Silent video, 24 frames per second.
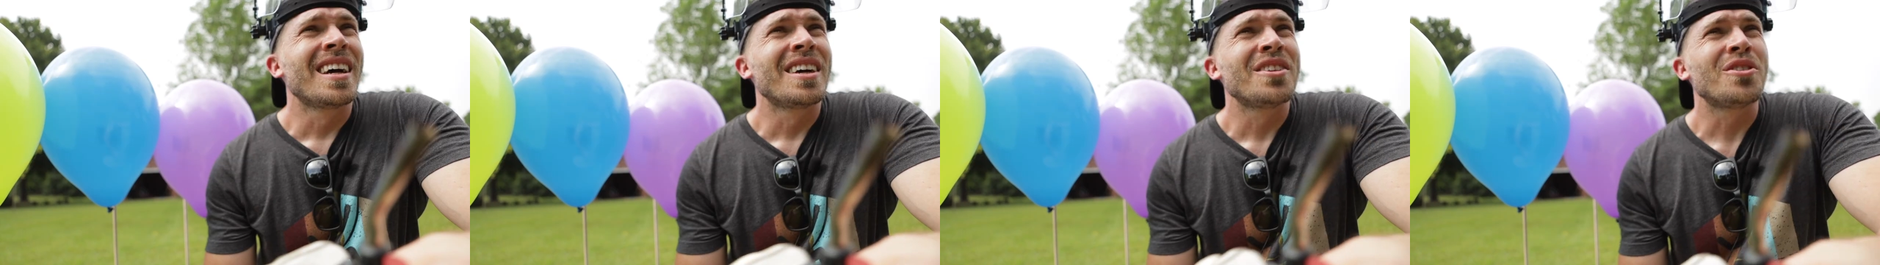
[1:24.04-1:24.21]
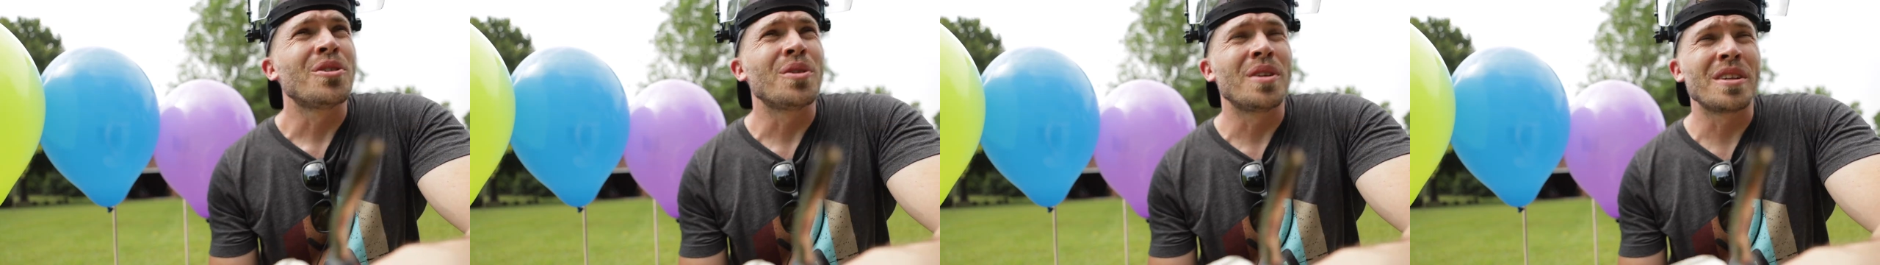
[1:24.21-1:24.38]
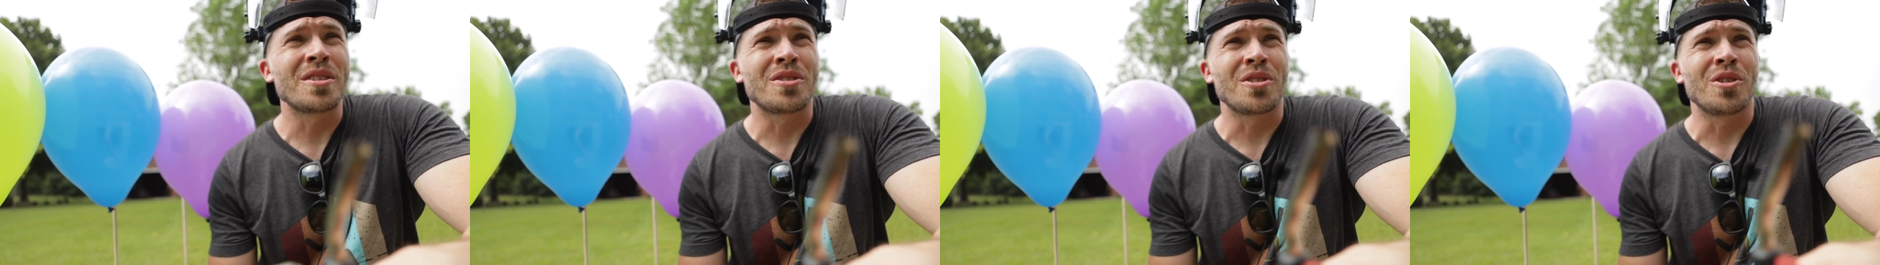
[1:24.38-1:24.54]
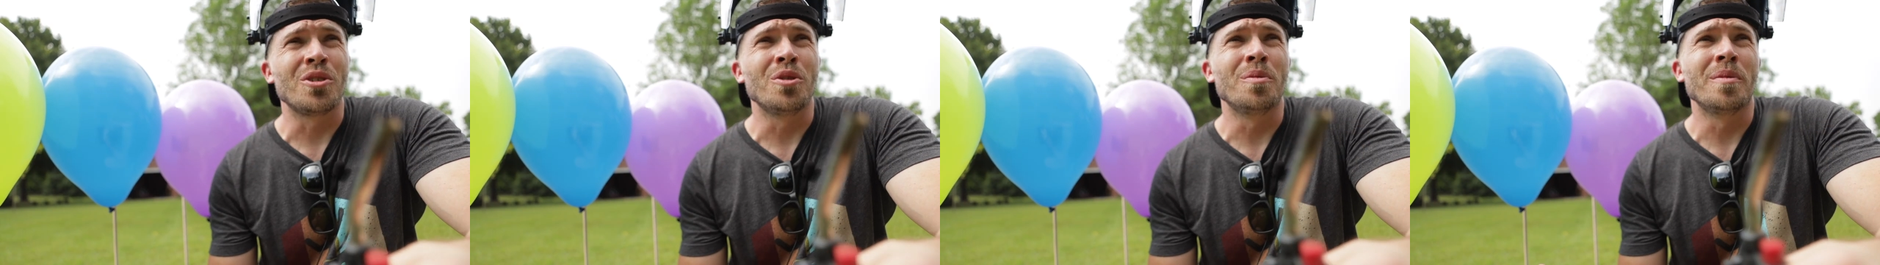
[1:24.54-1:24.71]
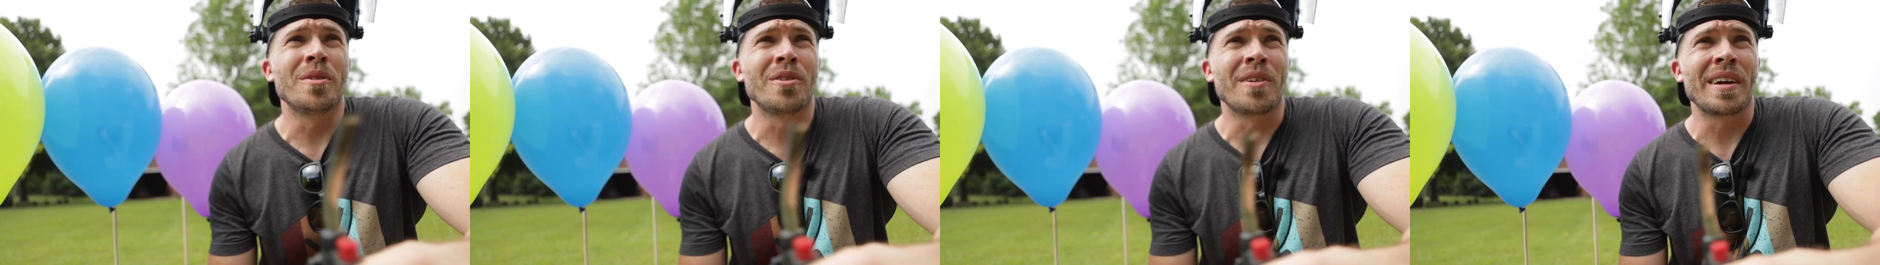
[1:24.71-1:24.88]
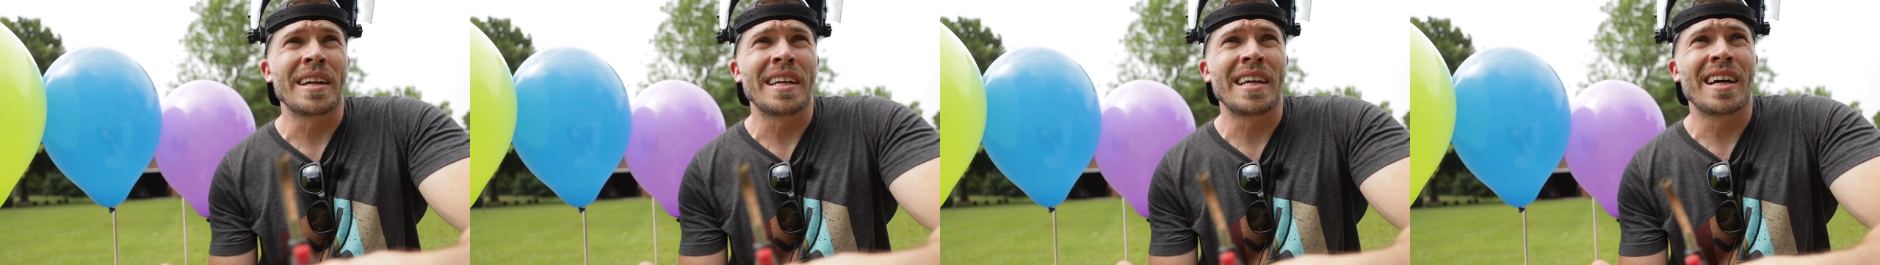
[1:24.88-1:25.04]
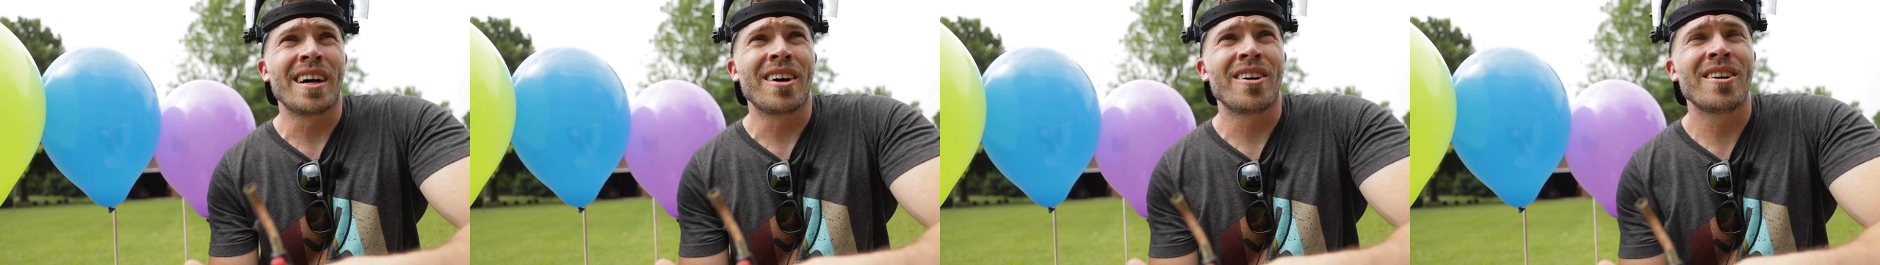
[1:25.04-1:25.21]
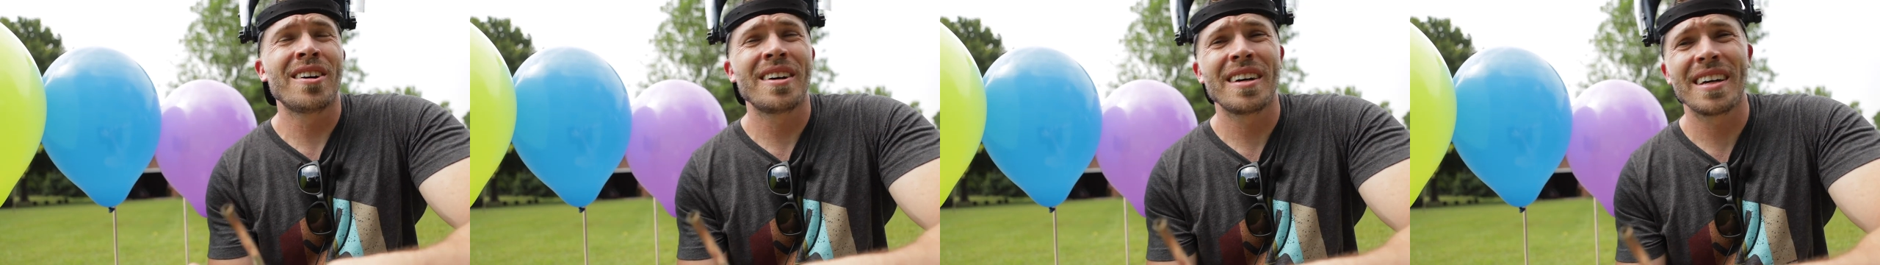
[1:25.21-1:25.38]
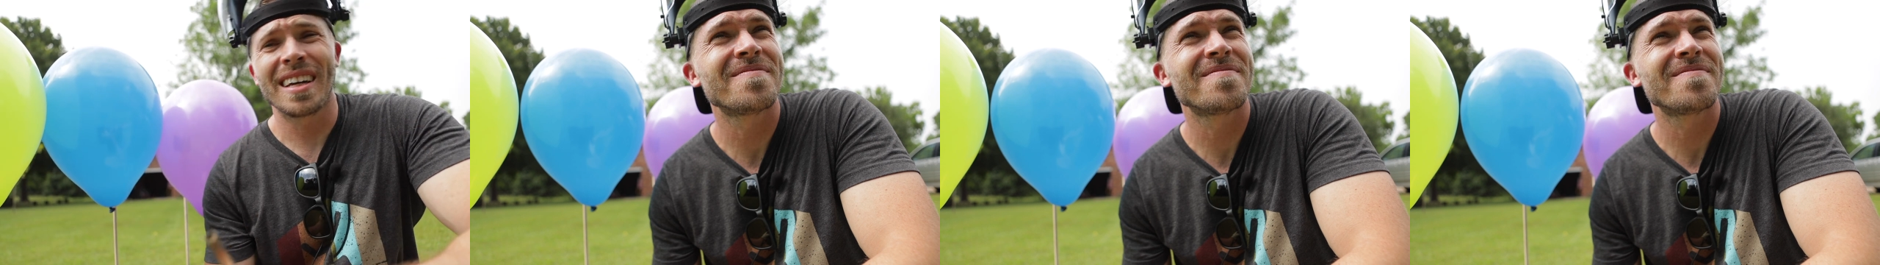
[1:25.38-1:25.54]
Dude, it's humid right
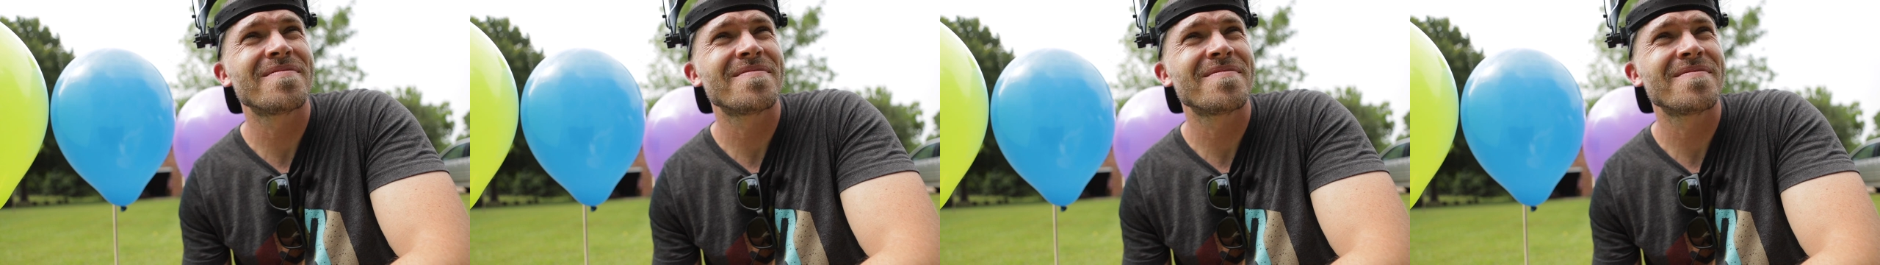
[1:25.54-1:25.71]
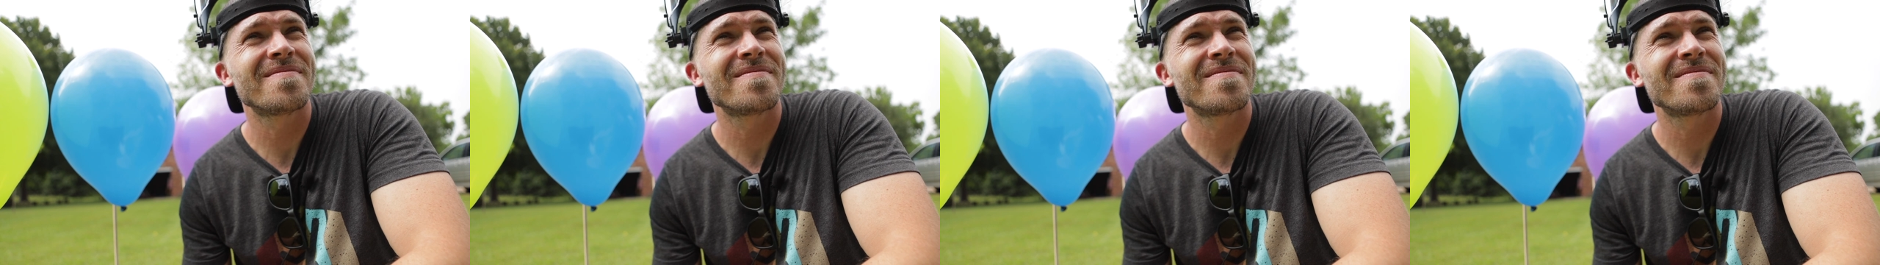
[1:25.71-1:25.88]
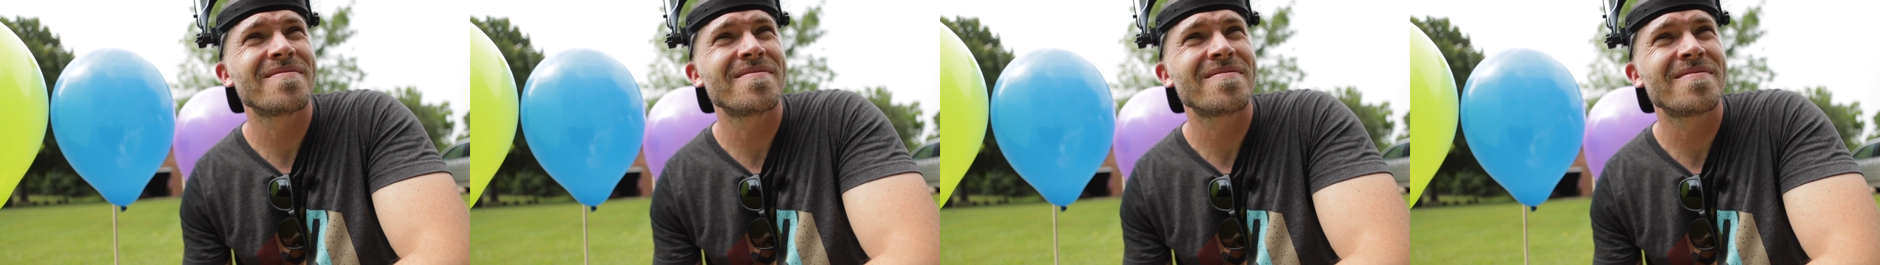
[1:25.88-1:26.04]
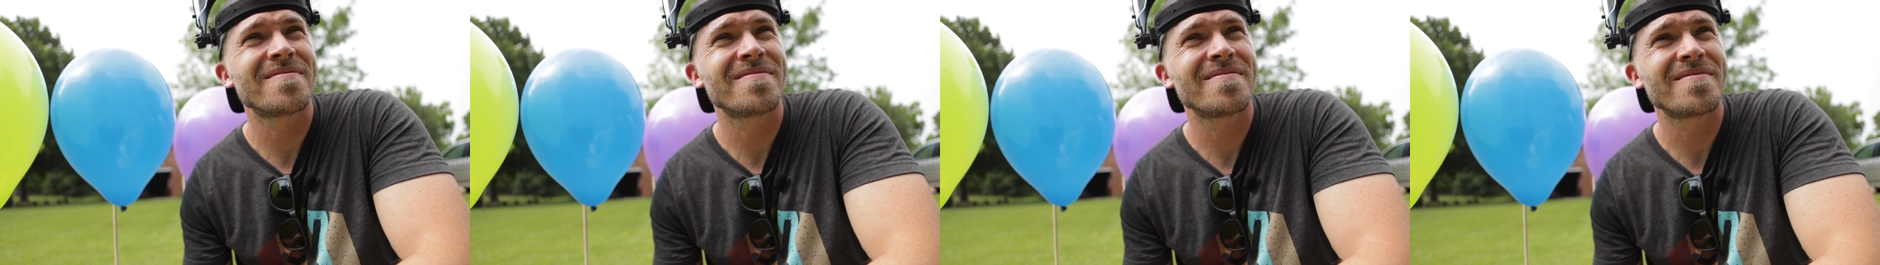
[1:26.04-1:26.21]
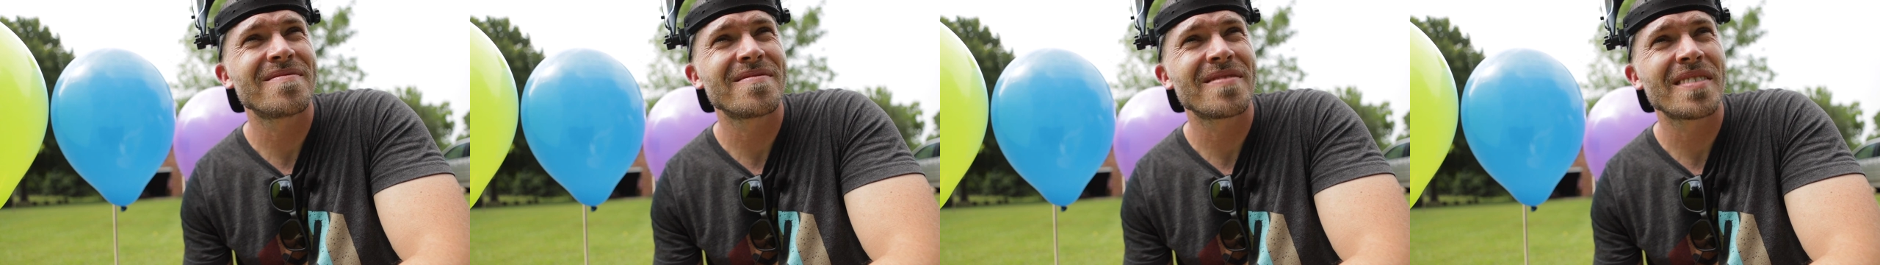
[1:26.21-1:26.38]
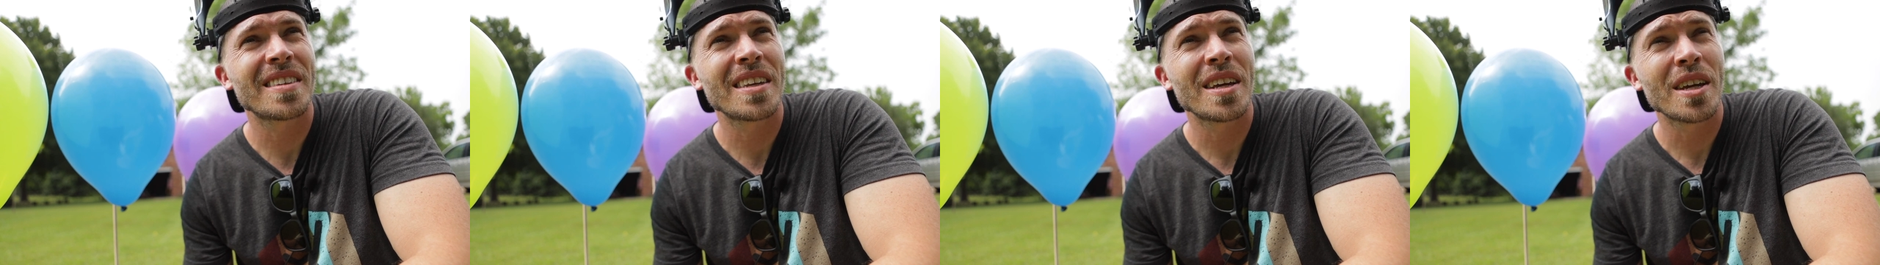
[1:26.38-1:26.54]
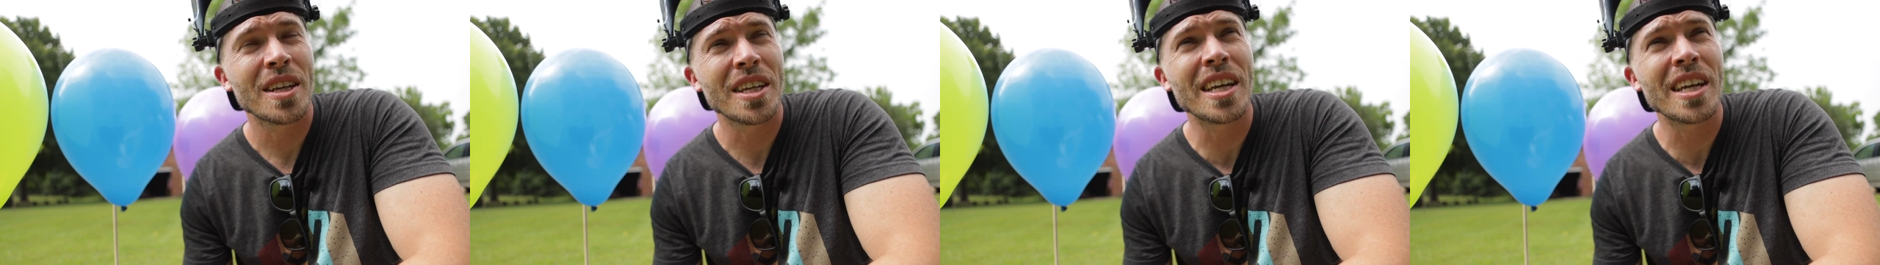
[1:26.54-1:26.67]
now. You're gonna make it worse.